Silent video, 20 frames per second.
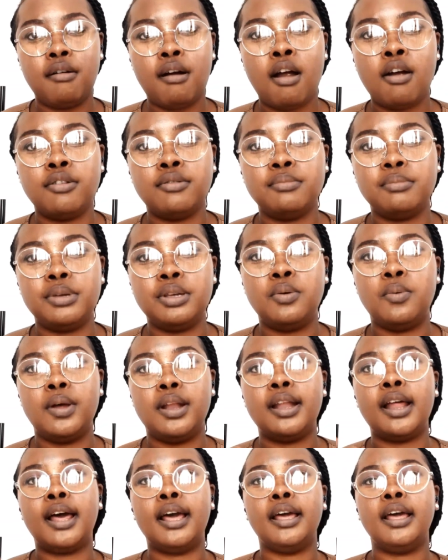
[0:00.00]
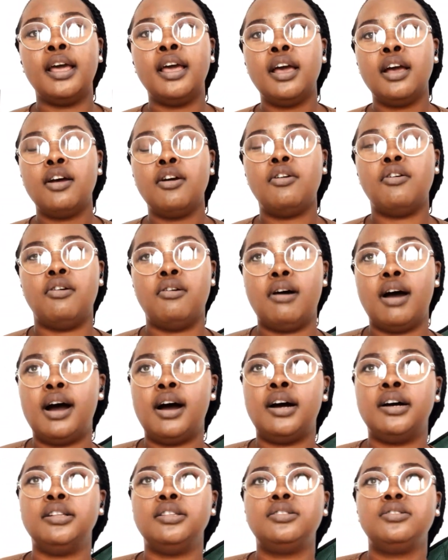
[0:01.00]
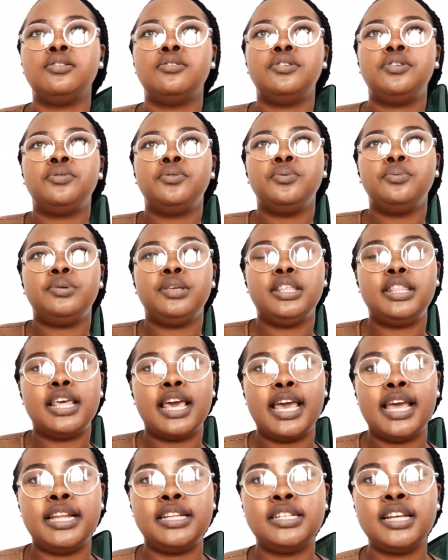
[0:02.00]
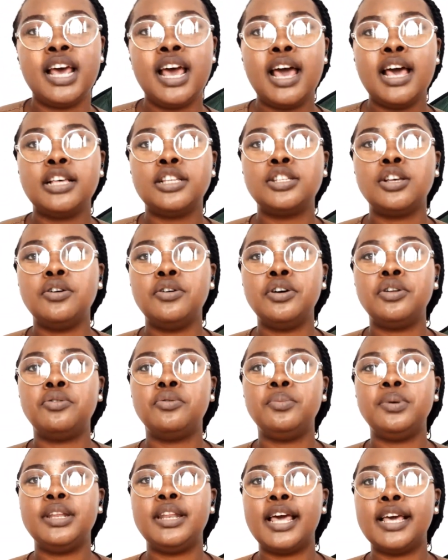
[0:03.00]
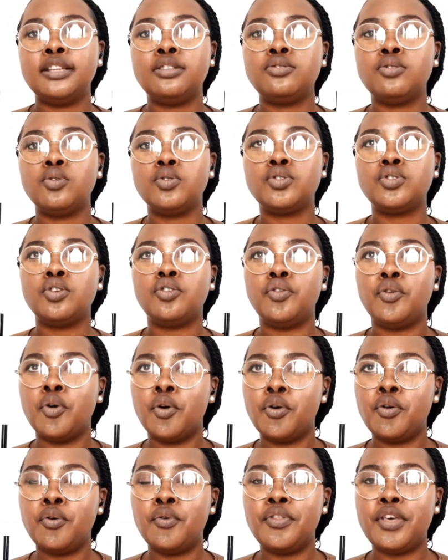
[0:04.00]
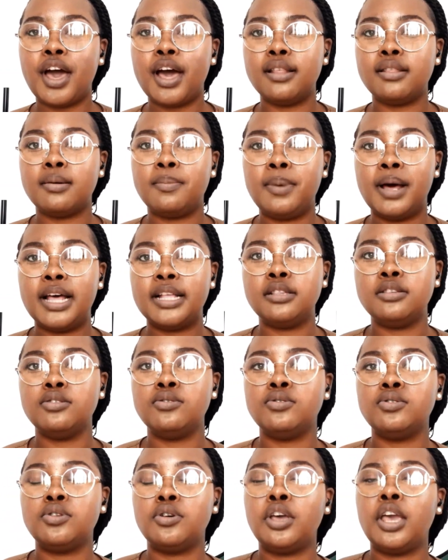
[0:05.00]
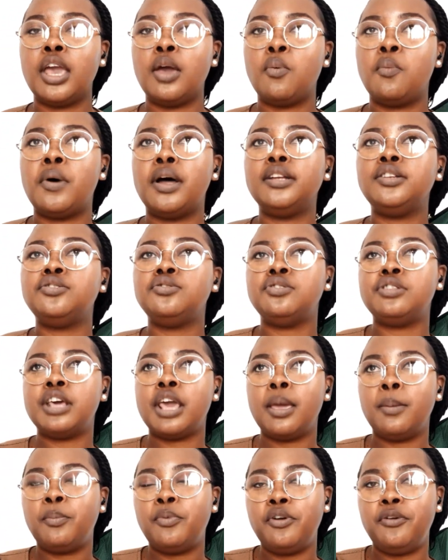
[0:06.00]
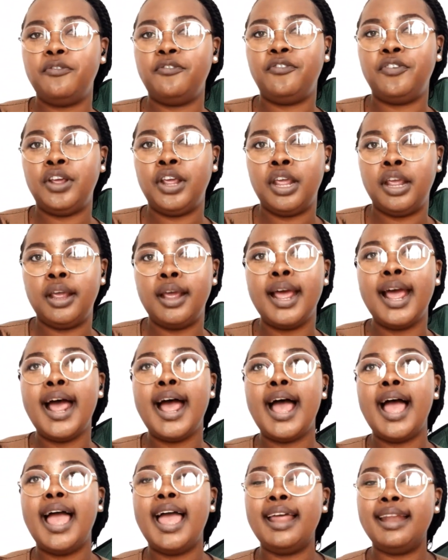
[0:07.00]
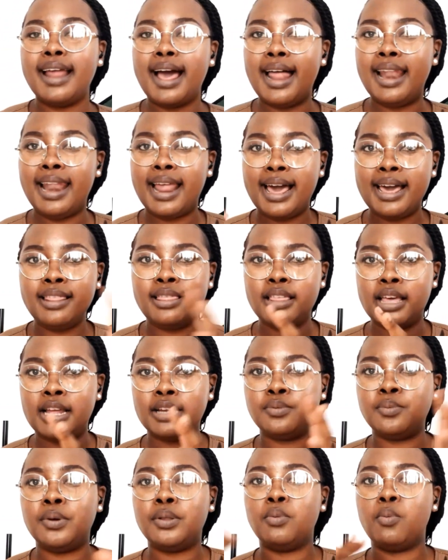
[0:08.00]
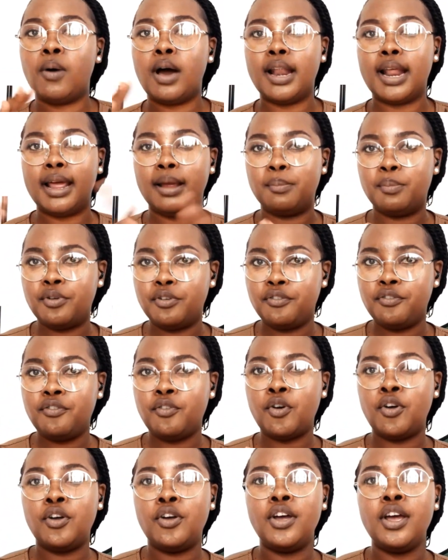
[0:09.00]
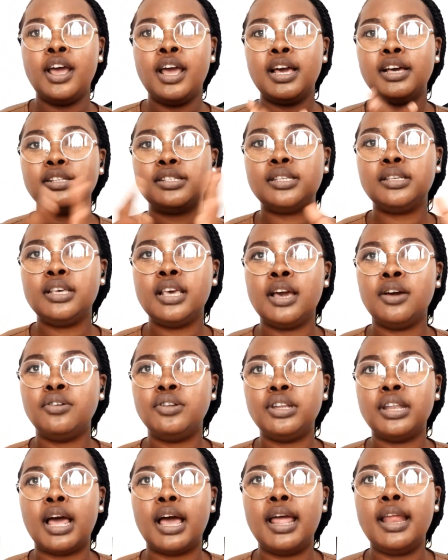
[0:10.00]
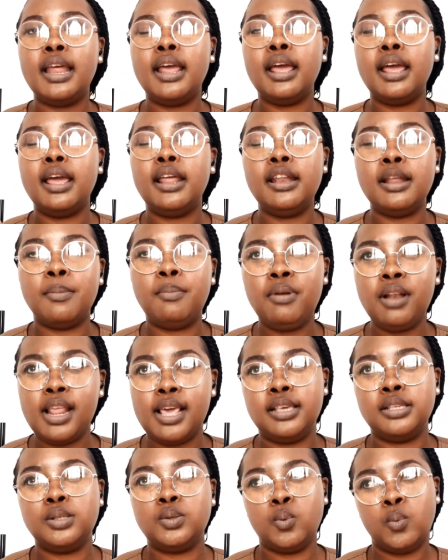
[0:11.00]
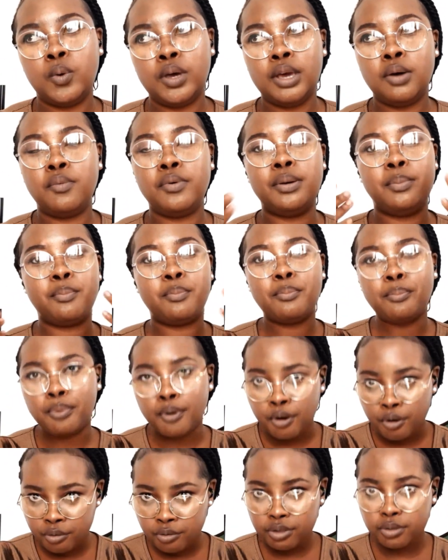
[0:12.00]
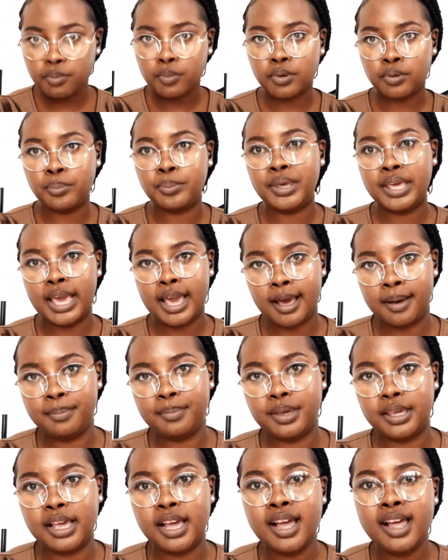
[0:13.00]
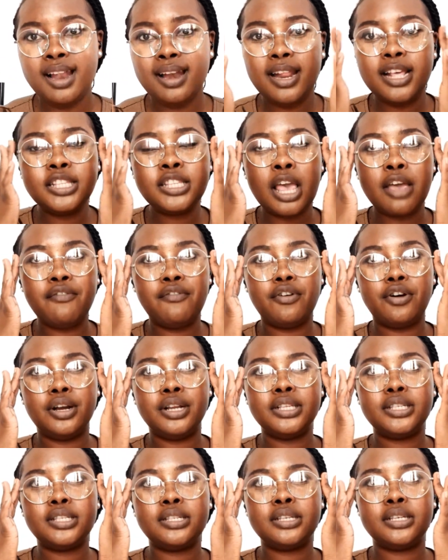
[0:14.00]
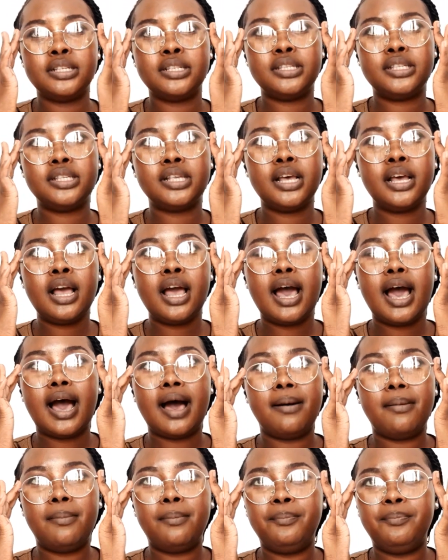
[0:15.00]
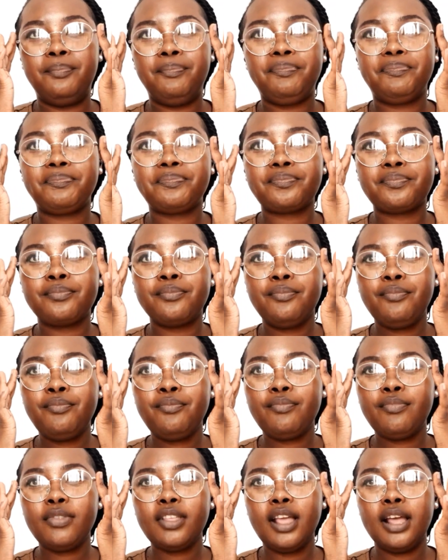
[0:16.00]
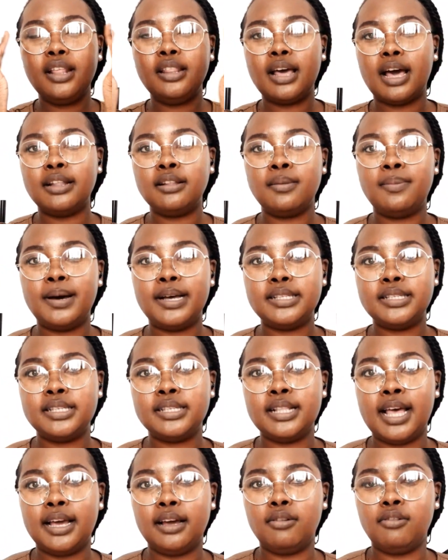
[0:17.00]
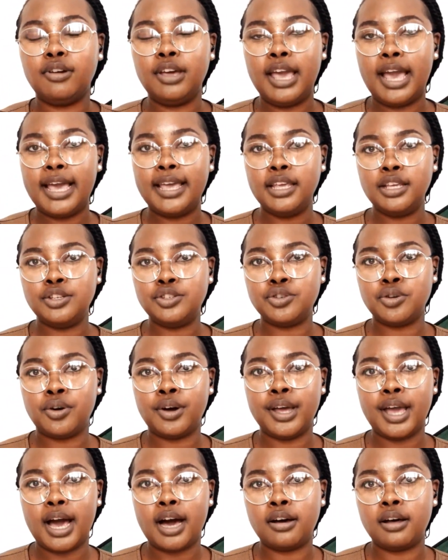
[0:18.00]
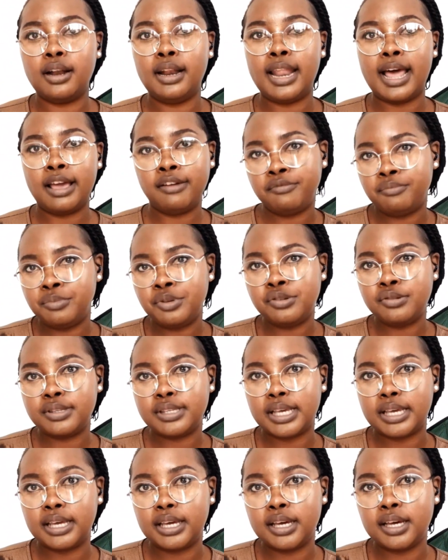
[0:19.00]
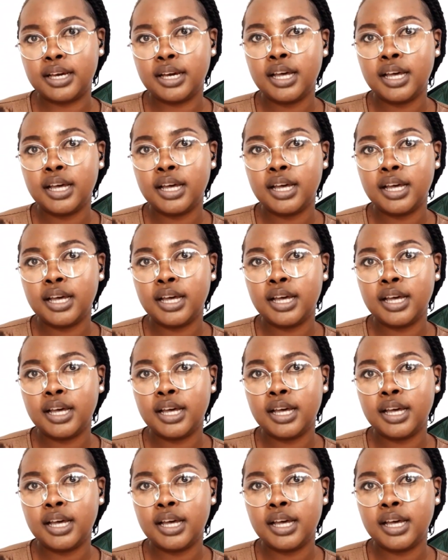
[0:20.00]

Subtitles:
around me when I go out. So it will be that. So it will be nice to also know the other party, because, okay, what do they prefer? And align that with what I prefer. See, in a place where we both will be happy. Let's say, for instance, the other party's like, okay, I enjoy live music.